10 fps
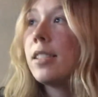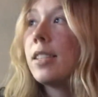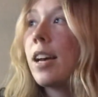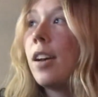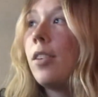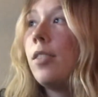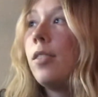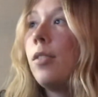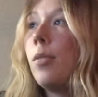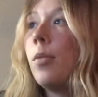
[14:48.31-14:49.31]
tell
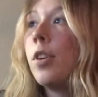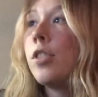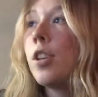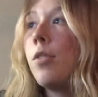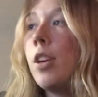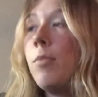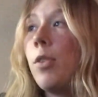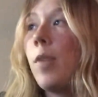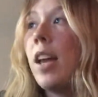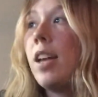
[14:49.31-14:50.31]
or show them the
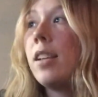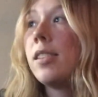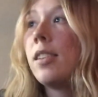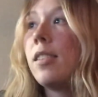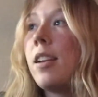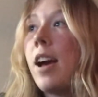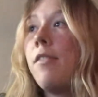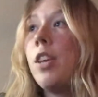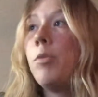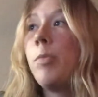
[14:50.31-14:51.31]
right answer and have
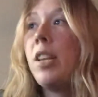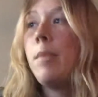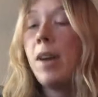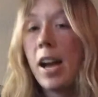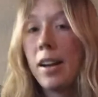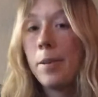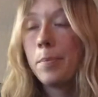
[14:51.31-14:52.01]
them repeat it back.